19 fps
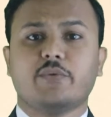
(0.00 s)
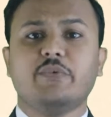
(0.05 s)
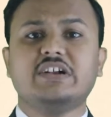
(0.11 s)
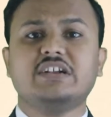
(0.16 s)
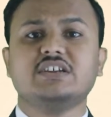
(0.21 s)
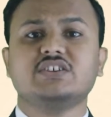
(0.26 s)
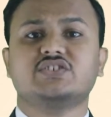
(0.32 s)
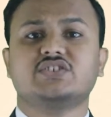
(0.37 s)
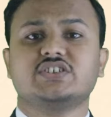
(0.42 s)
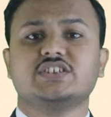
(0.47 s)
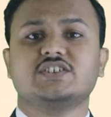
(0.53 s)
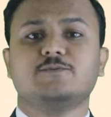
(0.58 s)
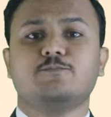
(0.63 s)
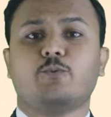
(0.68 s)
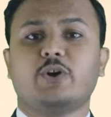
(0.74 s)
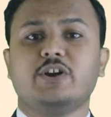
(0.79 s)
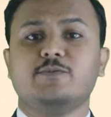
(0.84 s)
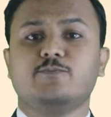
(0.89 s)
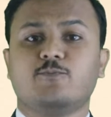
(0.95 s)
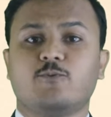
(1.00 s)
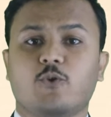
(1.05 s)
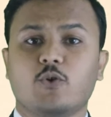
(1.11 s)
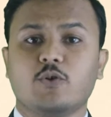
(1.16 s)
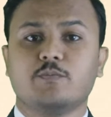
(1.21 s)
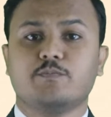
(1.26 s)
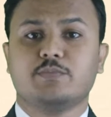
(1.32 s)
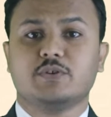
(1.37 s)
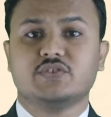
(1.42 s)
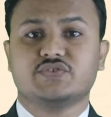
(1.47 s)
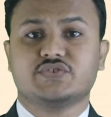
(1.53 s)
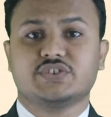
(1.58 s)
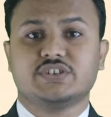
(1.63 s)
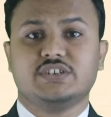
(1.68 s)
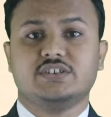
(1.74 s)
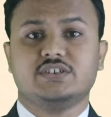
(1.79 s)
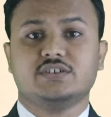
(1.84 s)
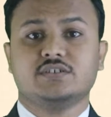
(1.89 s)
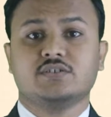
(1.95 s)
seventy-six point four
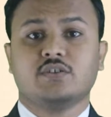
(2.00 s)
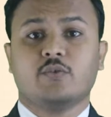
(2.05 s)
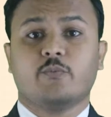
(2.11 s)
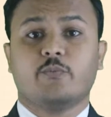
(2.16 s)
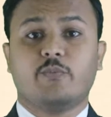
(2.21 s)
percent